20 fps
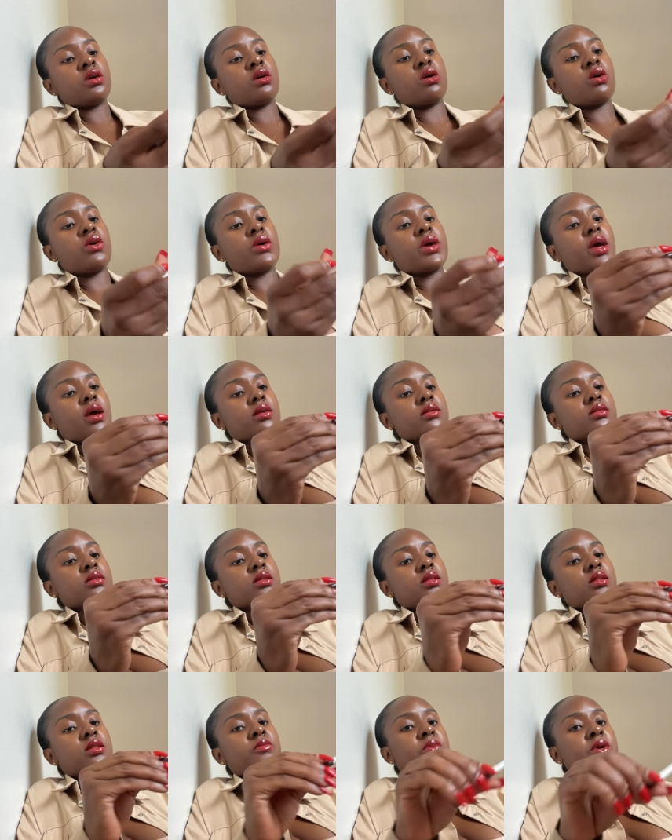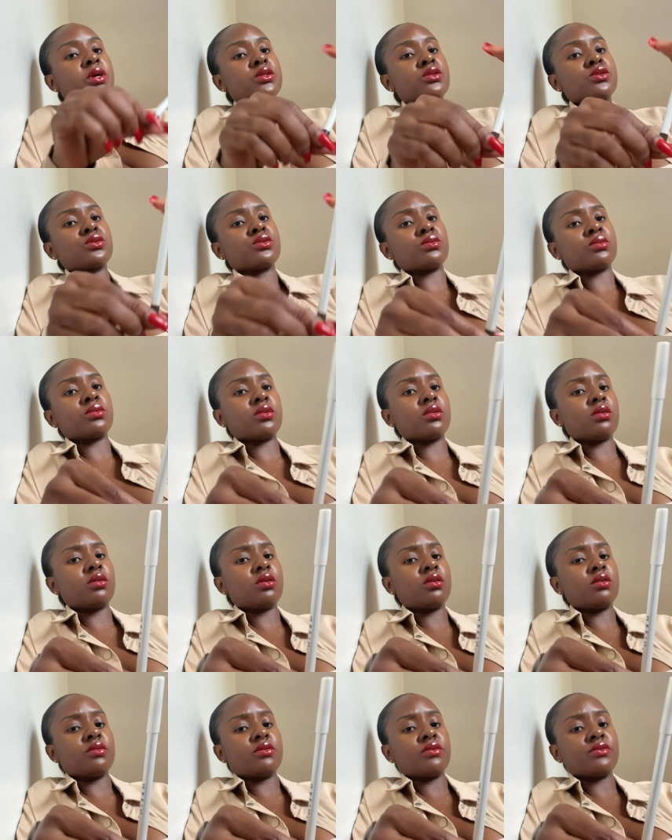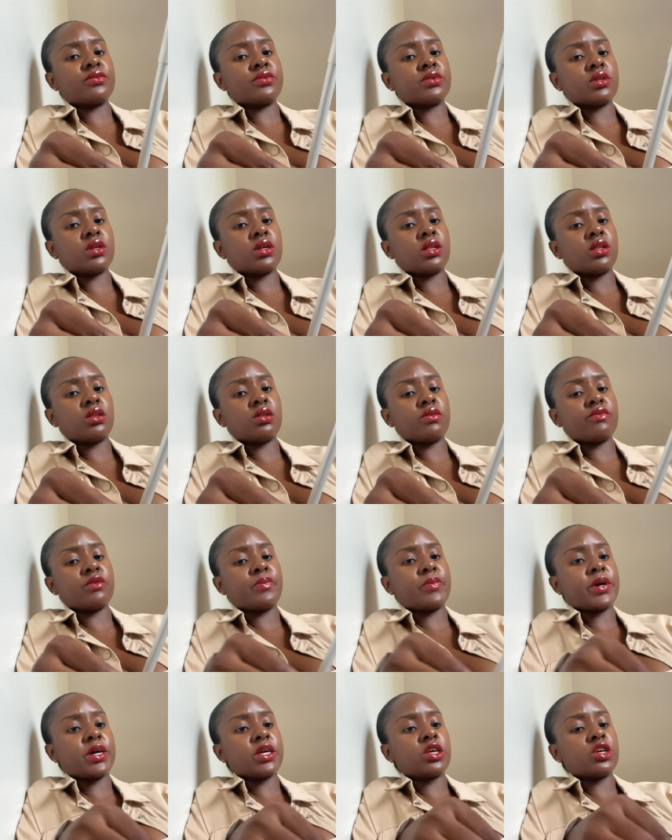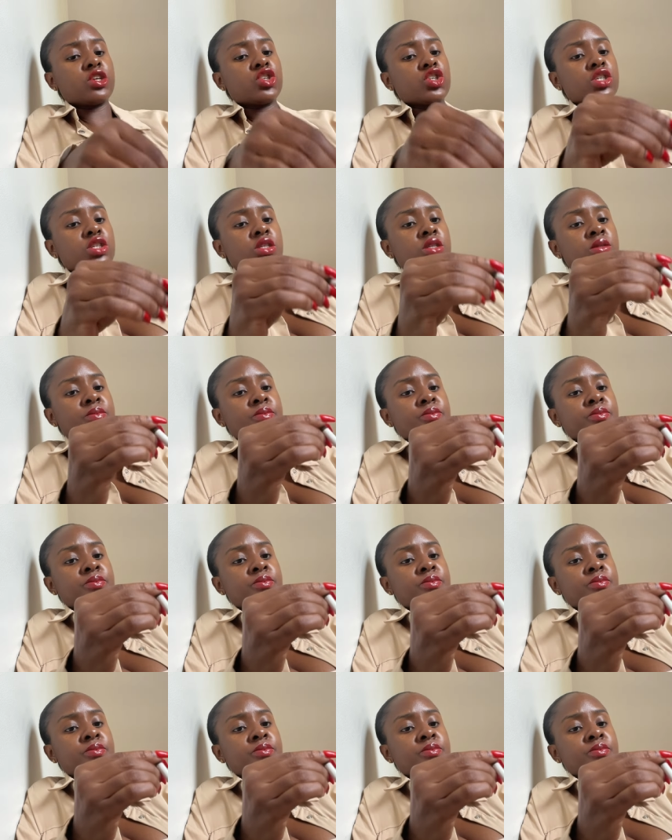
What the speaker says: Oh yeah, it's a lip pencil. Love. Love the packaging.